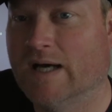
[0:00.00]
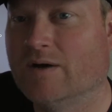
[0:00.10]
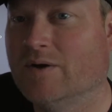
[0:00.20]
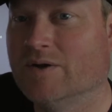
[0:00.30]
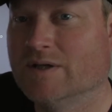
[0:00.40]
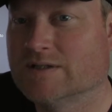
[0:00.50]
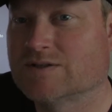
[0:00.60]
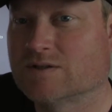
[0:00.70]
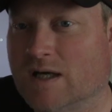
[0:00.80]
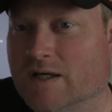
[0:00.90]
I don't know that it's
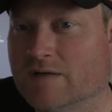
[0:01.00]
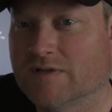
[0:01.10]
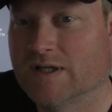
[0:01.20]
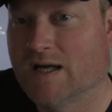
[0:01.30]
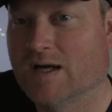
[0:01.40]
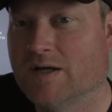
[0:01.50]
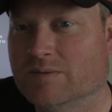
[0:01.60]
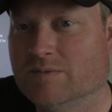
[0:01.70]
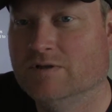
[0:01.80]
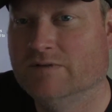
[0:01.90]
strong enough to carry
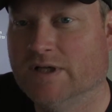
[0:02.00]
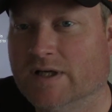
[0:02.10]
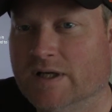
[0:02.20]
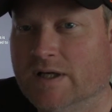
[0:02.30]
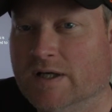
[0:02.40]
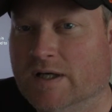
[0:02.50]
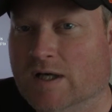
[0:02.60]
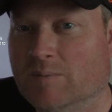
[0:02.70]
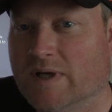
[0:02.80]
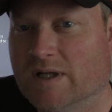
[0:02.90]
the movie,
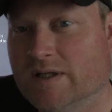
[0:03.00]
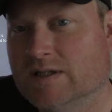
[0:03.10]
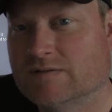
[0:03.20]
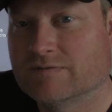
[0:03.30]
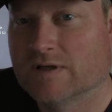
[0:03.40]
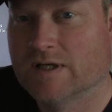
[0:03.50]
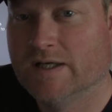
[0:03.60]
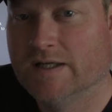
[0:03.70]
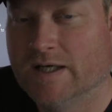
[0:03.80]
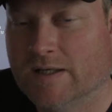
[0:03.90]
but at least for
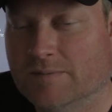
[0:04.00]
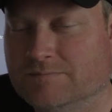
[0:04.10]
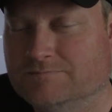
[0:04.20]
a